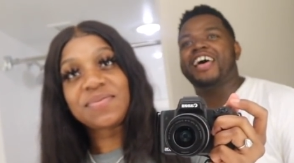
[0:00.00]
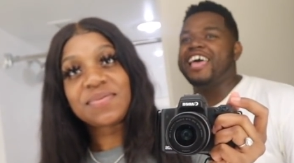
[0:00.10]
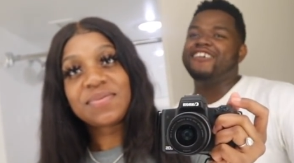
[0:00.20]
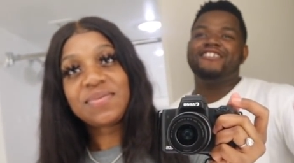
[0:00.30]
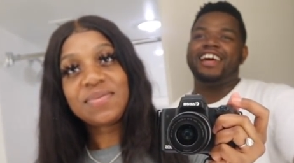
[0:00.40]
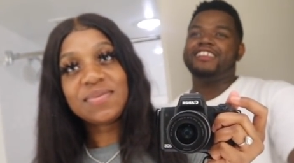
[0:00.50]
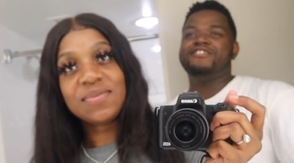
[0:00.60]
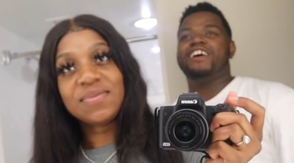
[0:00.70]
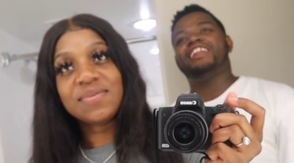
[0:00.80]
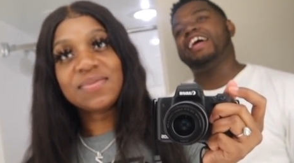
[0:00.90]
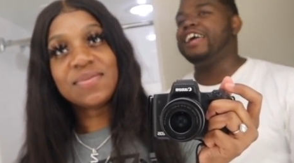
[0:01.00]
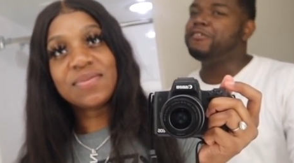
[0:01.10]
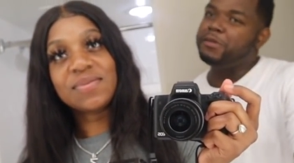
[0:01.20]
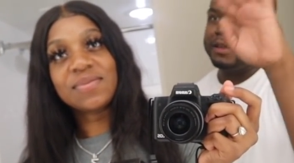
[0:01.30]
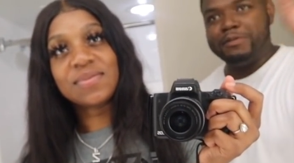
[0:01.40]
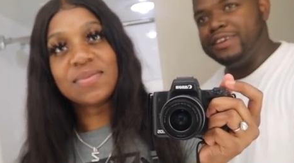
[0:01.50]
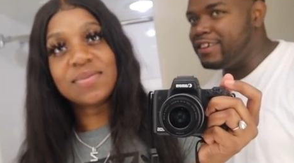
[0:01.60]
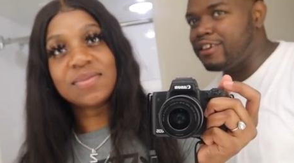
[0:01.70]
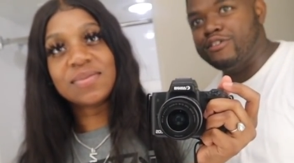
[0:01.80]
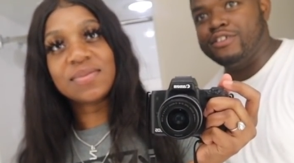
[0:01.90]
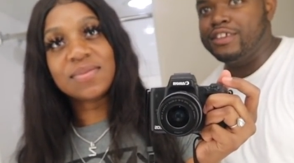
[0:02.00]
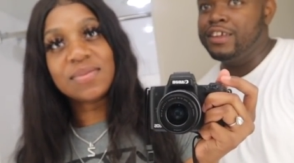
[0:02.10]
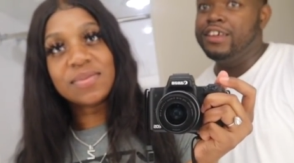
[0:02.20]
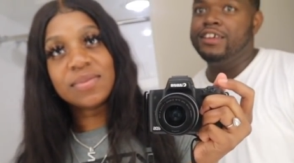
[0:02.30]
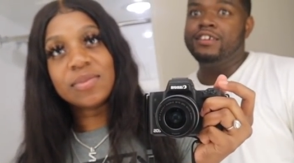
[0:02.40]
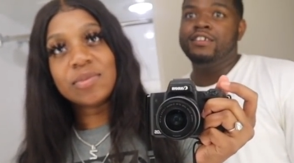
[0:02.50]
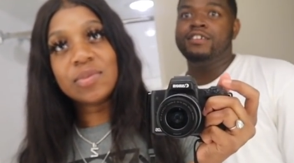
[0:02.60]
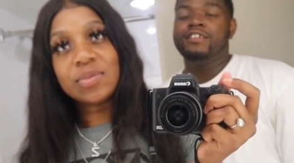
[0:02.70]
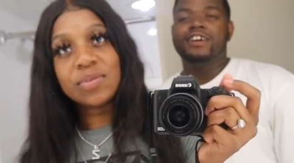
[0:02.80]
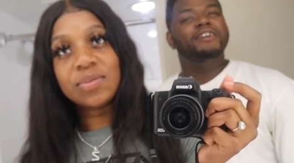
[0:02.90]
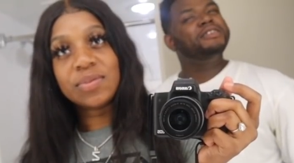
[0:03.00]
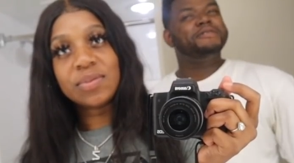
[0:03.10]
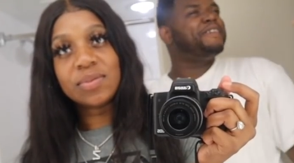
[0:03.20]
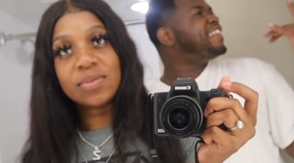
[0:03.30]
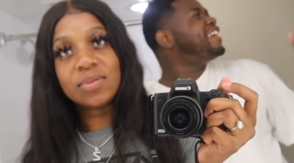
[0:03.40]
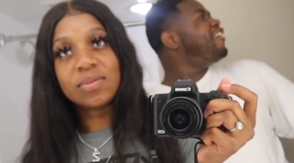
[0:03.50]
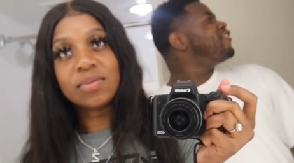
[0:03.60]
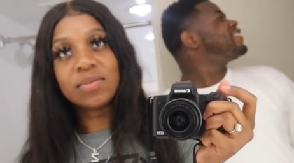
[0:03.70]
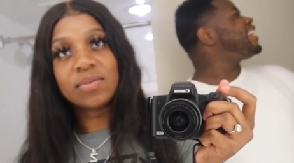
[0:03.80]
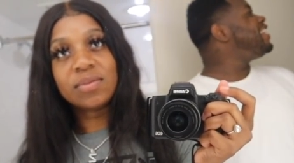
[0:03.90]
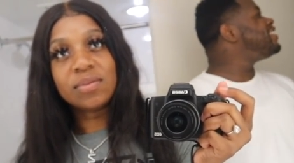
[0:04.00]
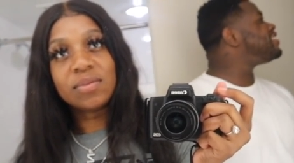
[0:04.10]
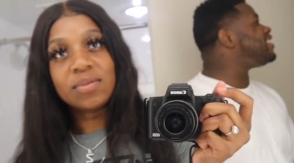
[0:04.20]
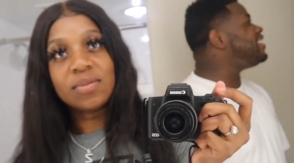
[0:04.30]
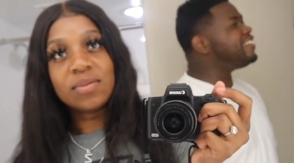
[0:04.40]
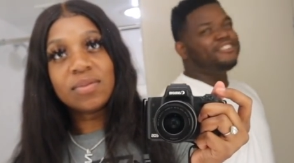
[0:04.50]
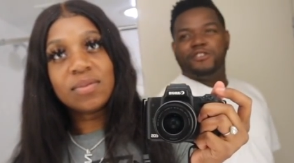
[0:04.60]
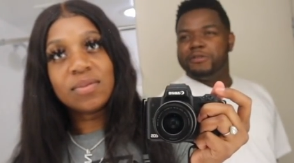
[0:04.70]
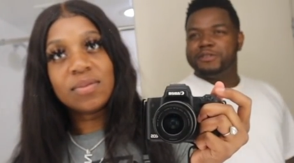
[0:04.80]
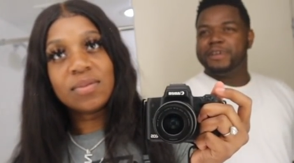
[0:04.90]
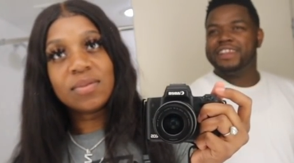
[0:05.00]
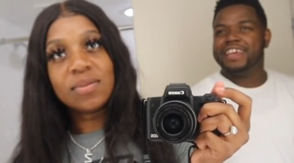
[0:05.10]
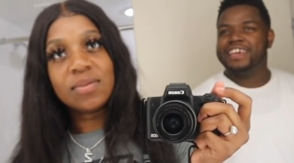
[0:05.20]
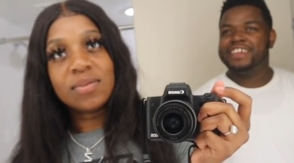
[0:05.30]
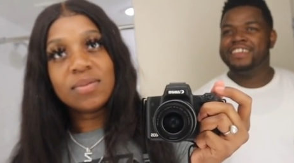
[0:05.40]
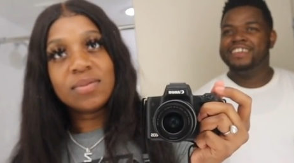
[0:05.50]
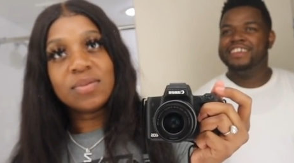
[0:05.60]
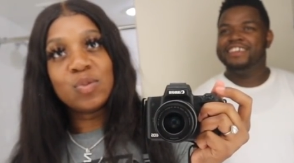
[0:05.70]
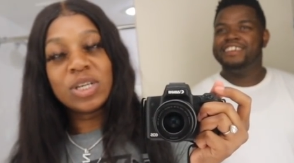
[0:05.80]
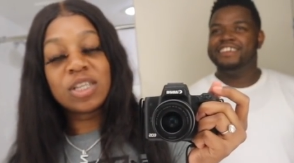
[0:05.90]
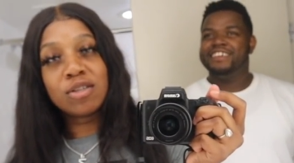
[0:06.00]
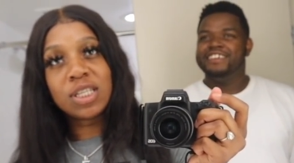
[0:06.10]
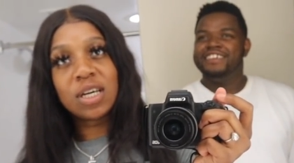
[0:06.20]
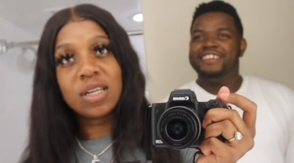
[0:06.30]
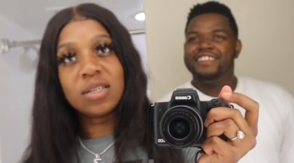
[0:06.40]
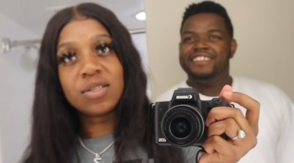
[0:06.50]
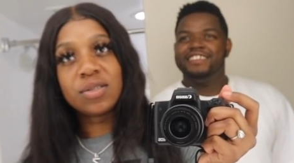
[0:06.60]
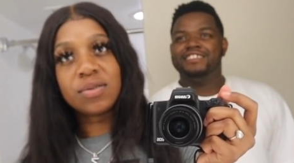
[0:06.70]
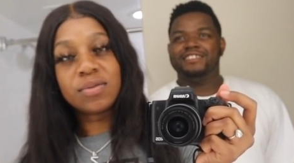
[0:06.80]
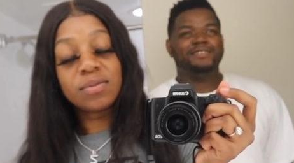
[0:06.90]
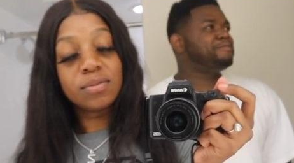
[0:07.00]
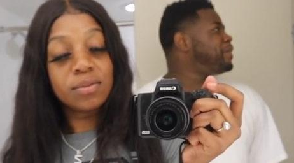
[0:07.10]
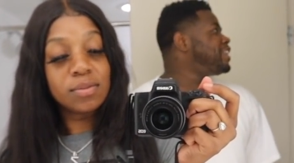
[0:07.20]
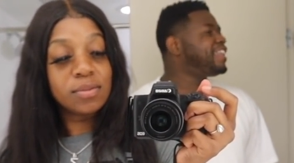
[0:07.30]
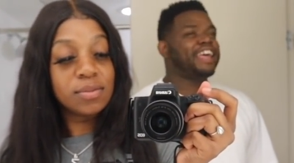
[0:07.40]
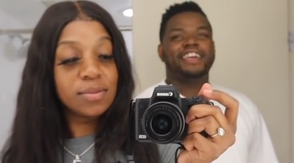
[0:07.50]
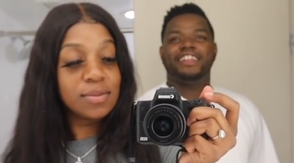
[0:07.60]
Speaker 1: I ain't gonna lie to you. I like Airbnbs only. Cause be smelling like hotelish in here. You don't be smelling like
Speaker 2: what's hotelish?
Speaker 1: Smell like